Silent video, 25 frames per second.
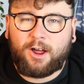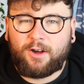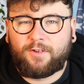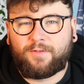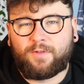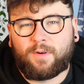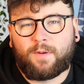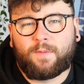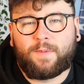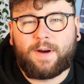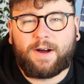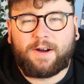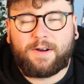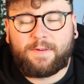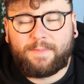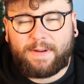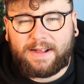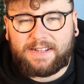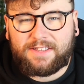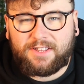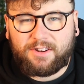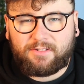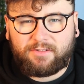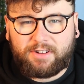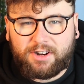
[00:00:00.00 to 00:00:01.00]
Hello everyone, welcome
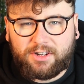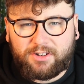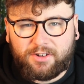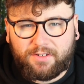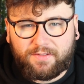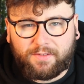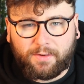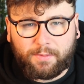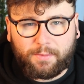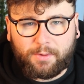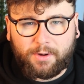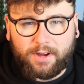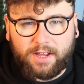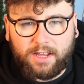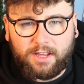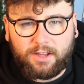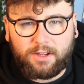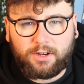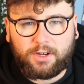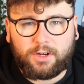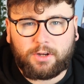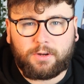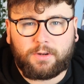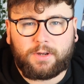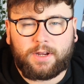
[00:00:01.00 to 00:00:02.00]
back to the Retro Football Kit
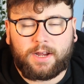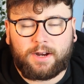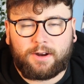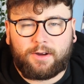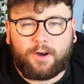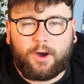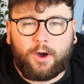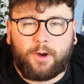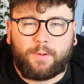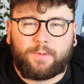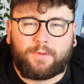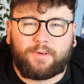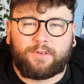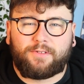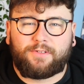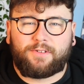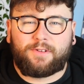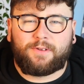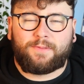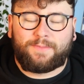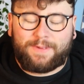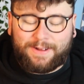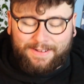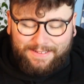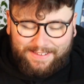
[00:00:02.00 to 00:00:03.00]
YouTube channel. I hope you're all
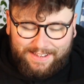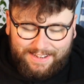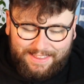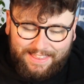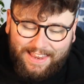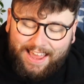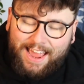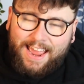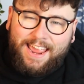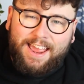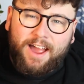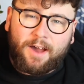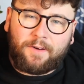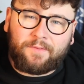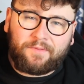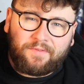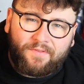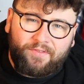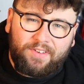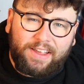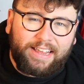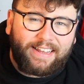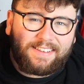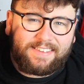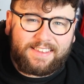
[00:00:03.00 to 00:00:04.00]
doing well. Today I'm
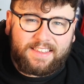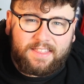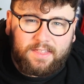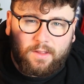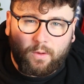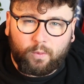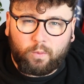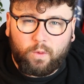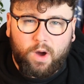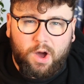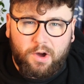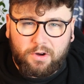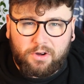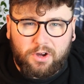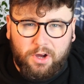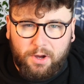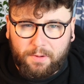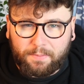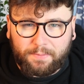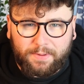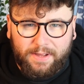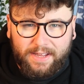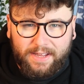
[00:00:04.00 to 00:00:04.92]
fixing the World Cup